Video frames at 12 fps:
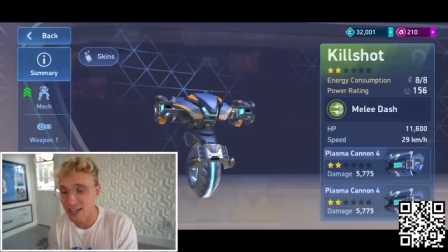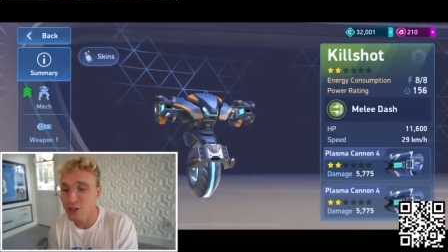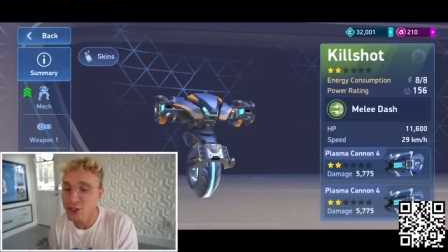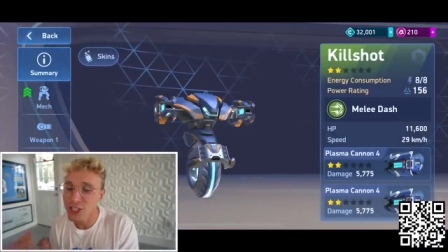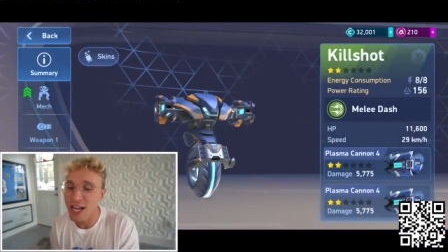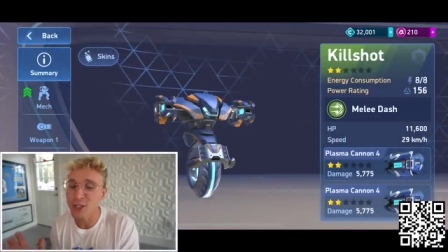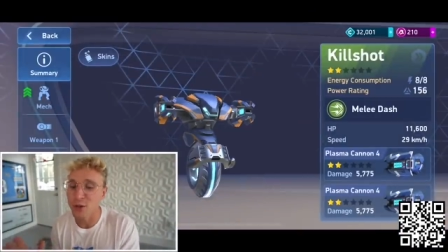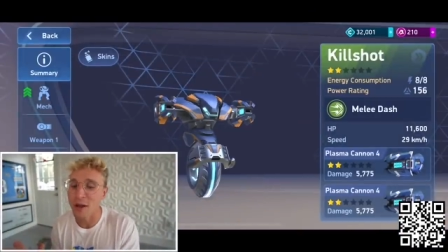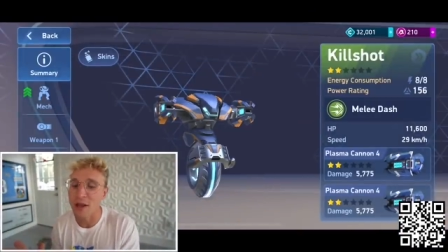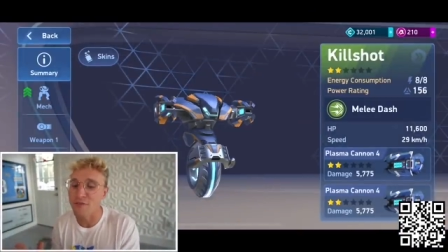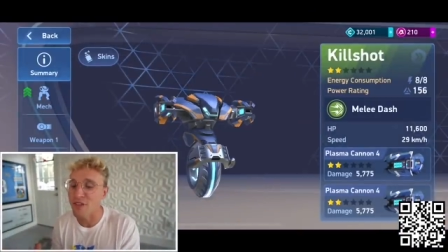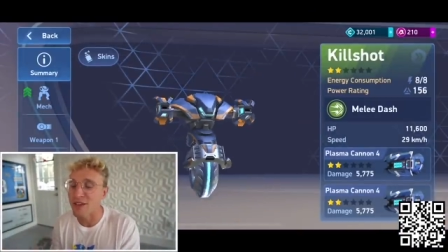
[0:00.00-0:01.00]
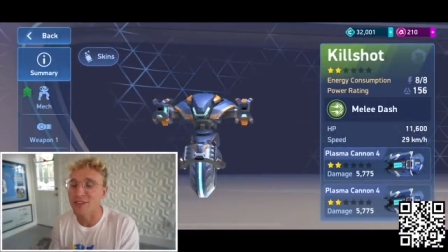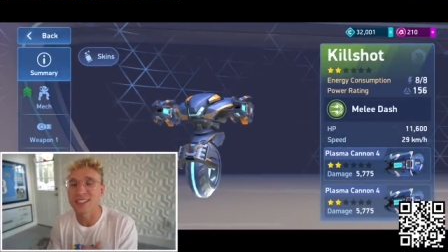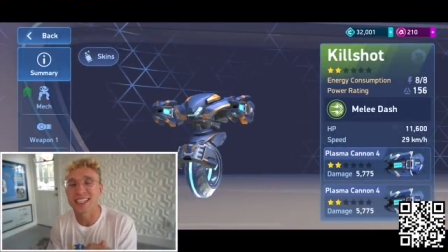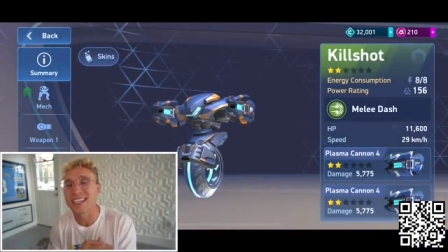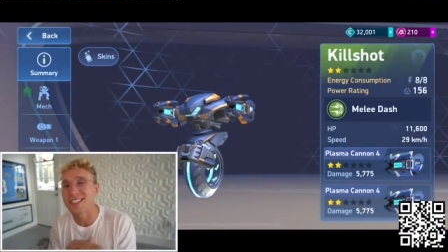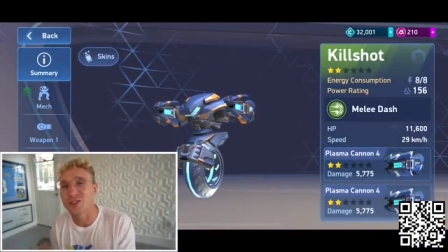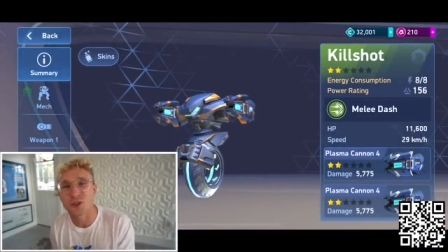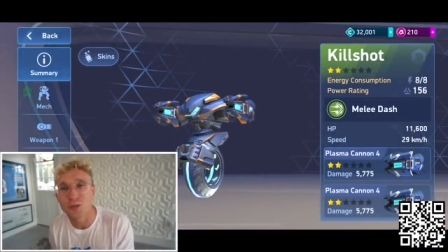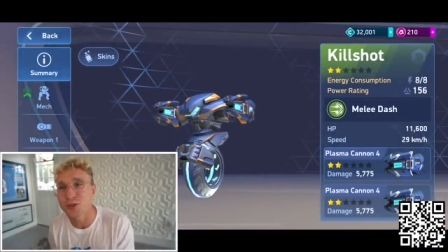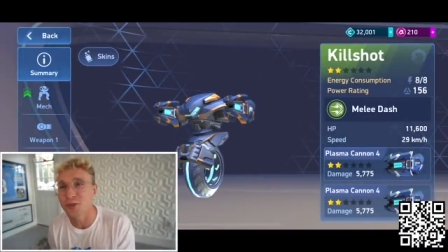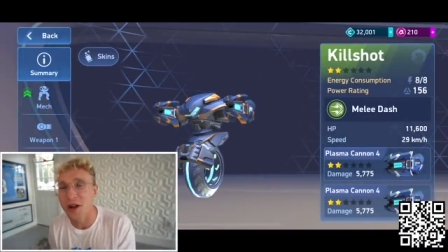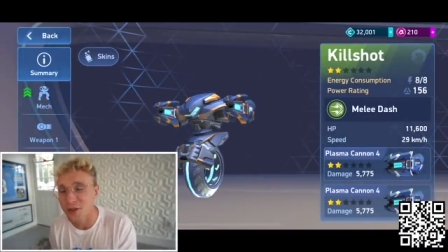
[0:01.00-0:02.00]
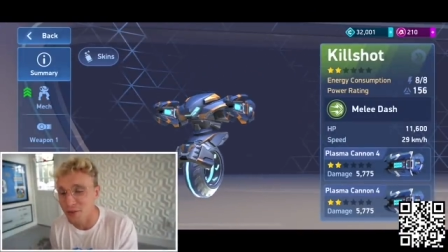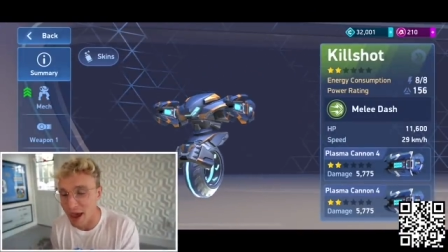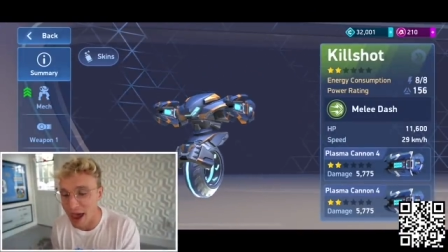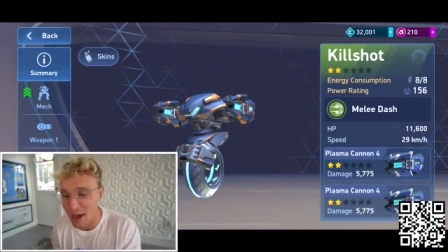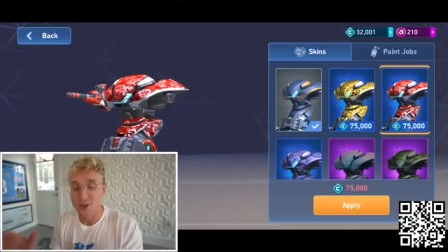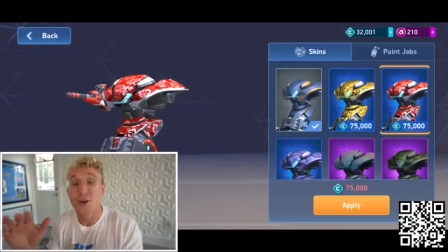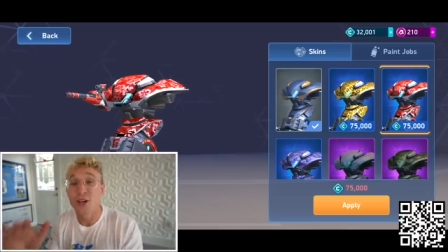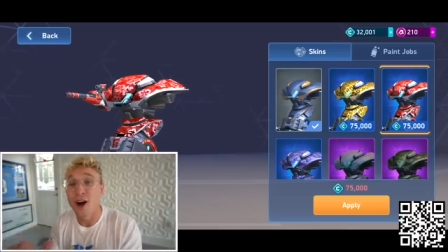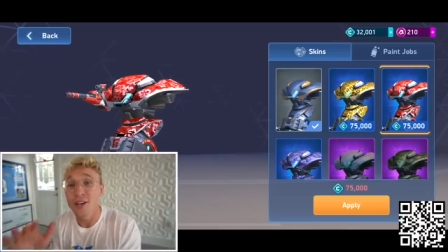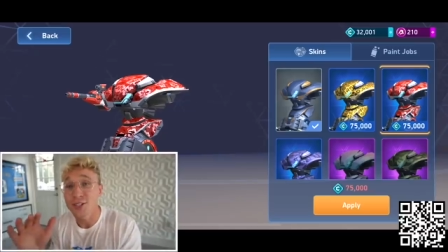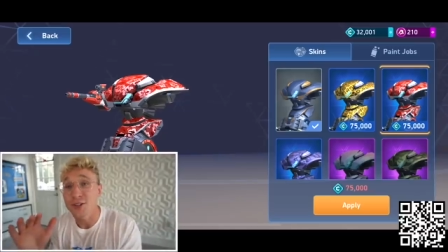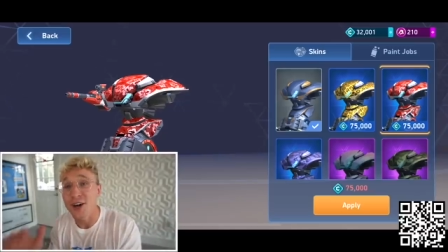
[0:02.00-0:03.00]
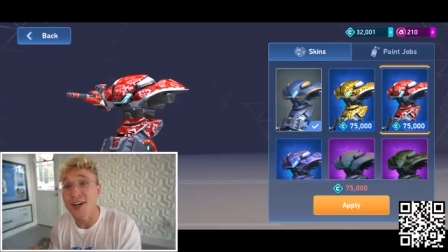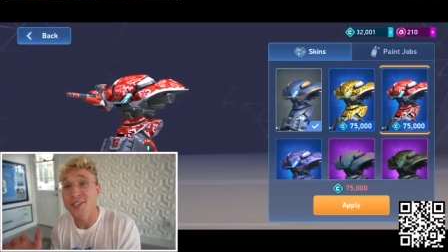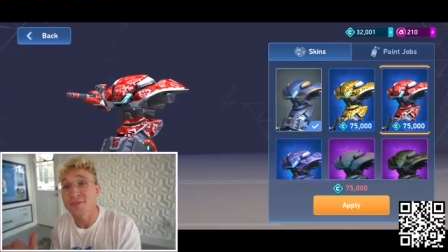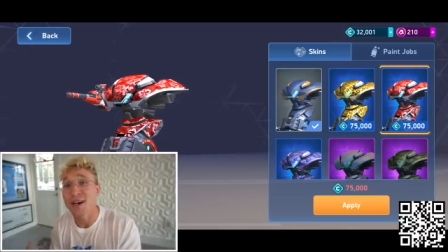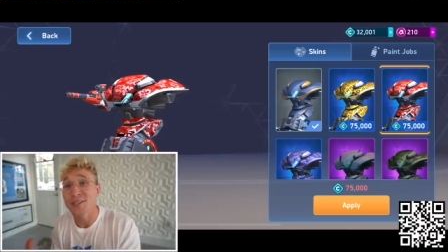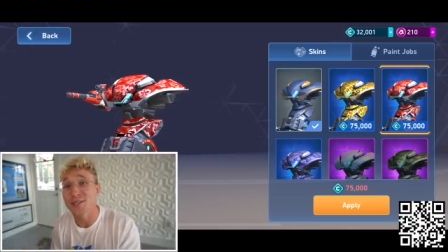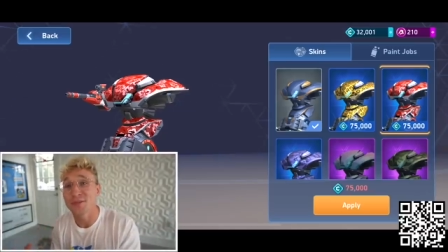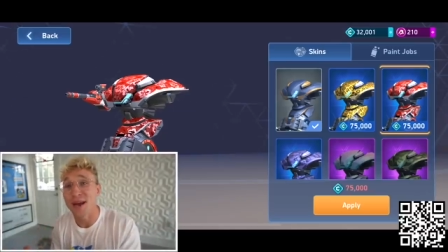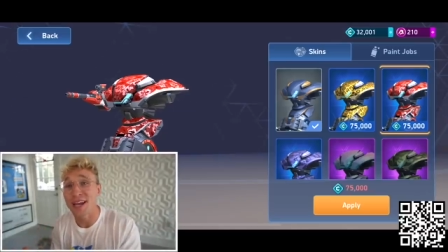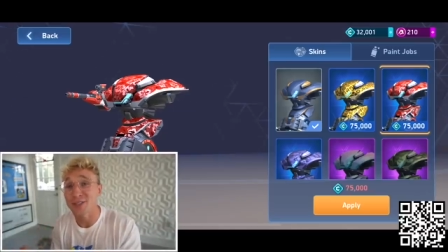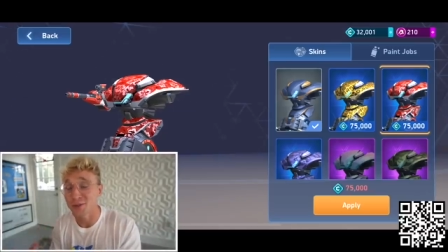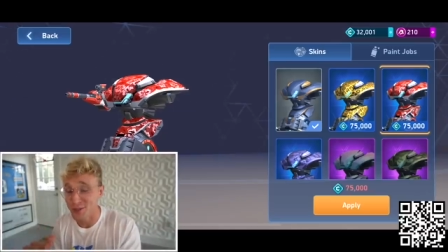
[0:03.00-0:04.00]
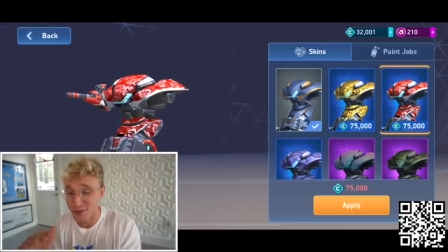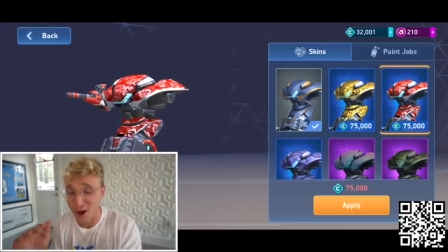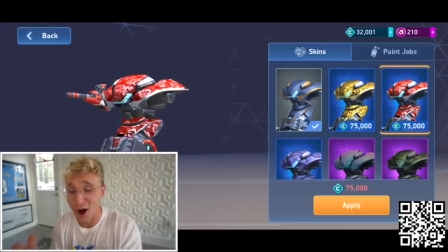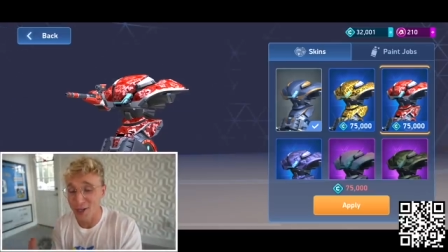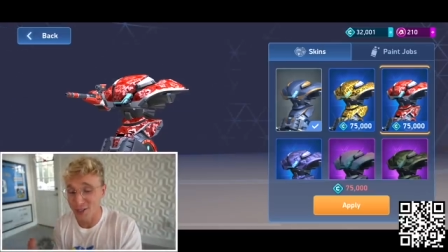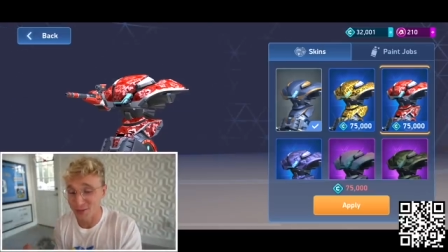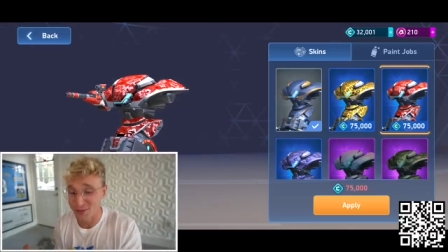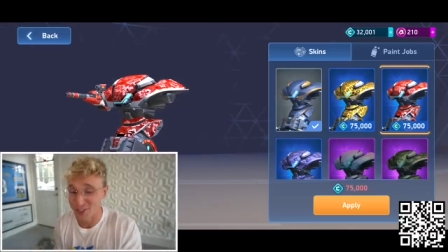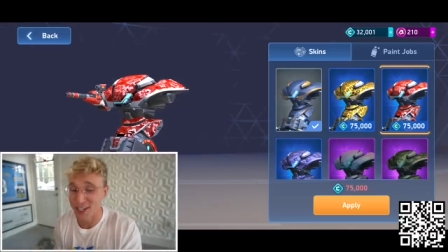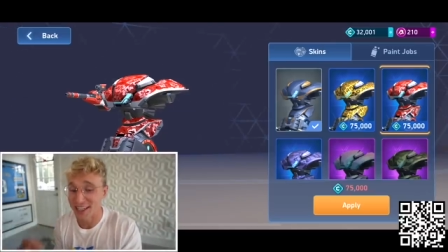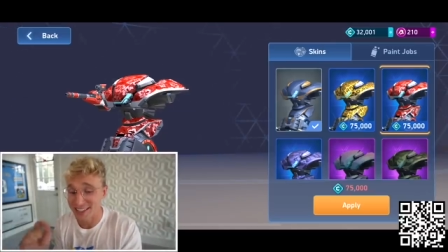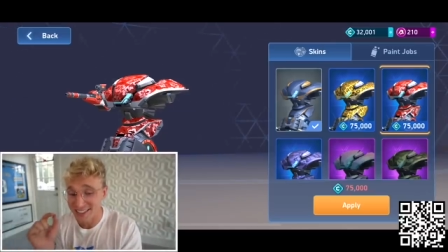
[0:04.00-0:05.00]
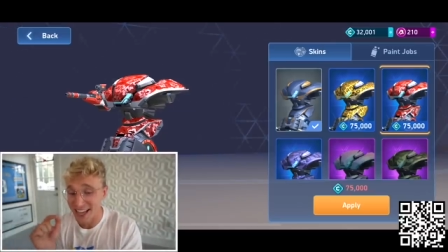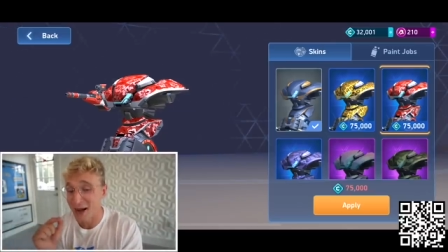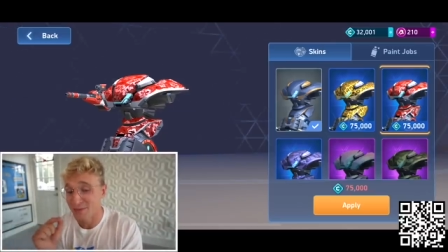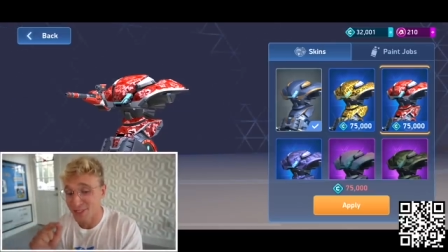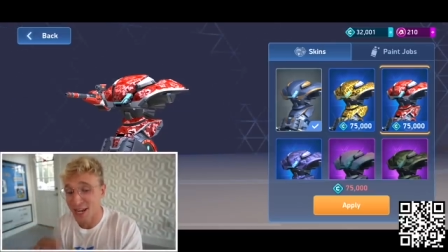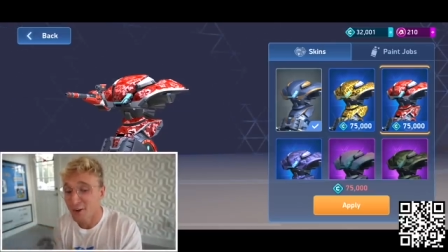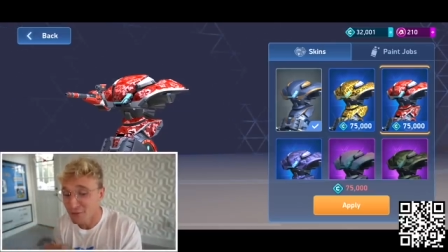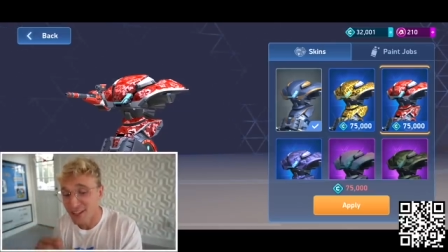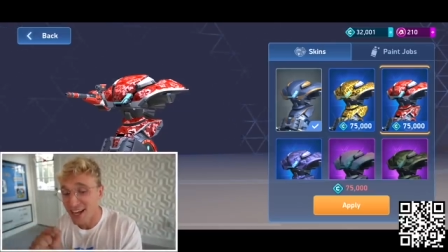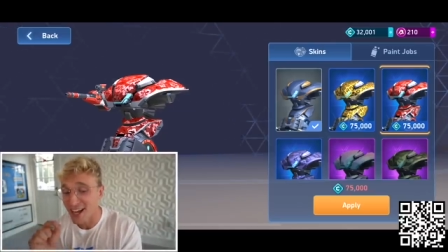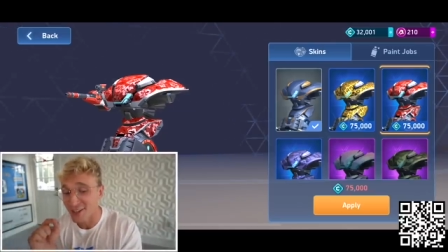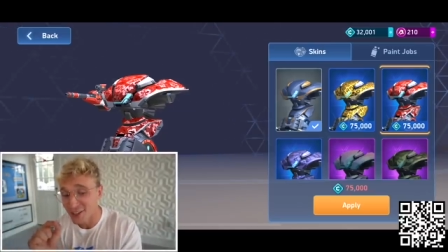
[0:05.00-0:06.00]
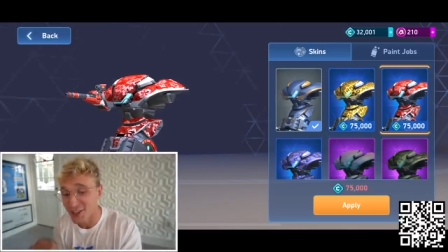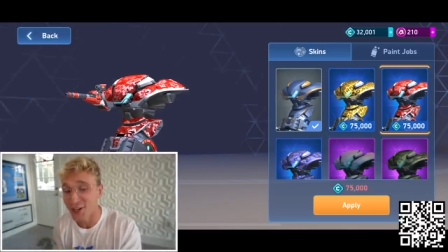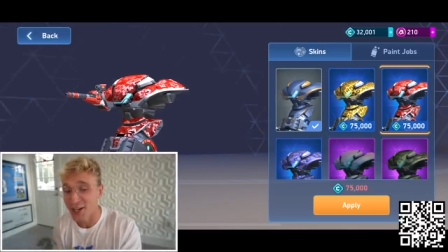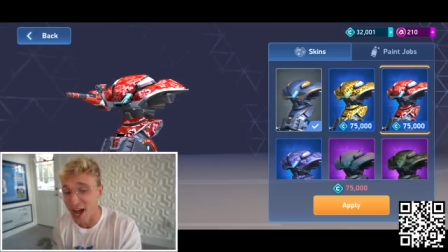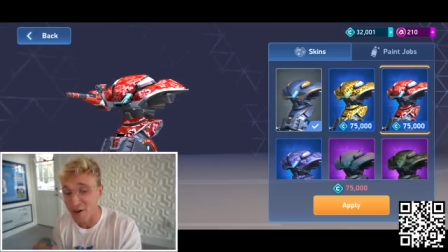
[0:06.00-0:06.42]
Killshot's one of my favorites. He zooms around the map. You can also customize your mechs with some awesome skins. I'm definitely on the lookout